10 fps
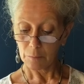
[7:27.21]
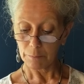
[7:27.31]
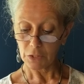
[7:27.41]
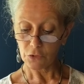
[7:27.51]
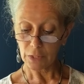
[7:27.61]

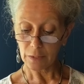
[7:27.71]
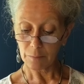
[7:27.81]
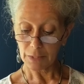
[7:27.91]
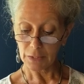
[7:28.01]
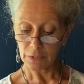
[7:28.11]
Much
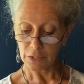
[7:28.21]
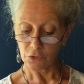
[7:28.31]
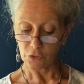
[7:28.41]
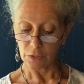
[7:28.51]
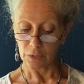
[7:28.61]
like
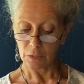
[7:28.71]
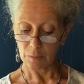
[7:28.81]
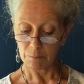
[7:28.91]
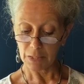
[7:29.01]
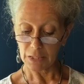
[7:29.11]
meditation,
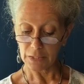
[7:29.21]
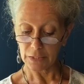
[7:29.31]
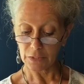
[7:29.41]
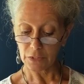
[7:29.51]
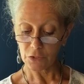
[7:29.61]

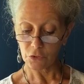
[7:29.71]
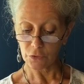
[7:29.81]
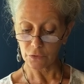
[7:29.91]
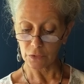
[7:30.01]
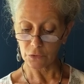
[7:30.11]
mending
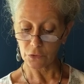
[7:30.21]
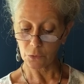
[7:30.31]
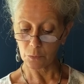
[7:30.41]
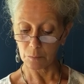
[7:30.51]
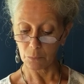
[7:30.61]
teaches us
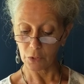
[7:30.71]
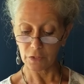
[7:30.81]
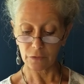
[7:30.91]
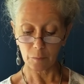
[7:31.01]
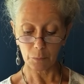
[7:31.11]
to
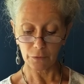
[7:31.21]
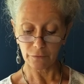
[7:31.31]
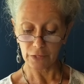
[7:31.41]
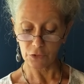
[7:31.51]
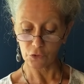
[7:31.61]
embrace
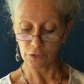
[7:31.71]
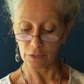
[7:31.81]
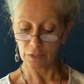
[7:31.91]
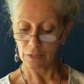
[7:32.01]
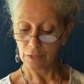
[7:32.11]

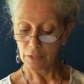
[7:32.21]
imperfection